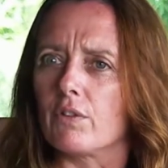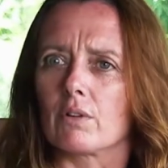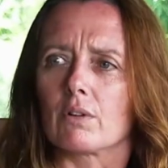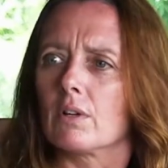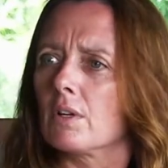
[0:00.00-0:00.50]

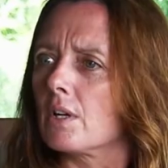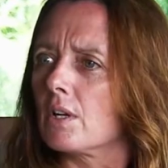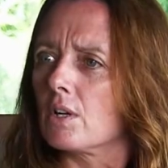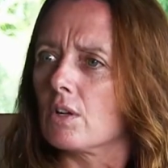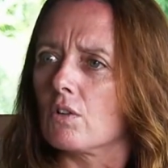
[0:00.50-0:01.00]
And
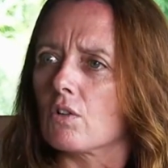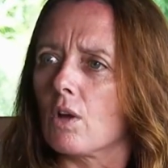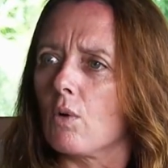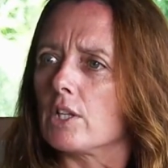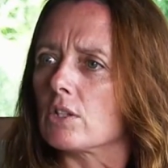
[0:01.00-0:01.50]

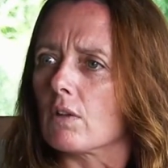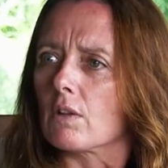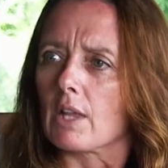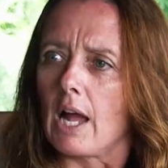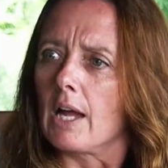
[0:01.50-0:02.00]
so I just
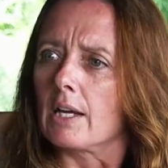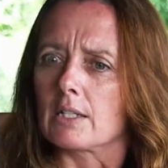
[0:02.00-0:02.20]
sang,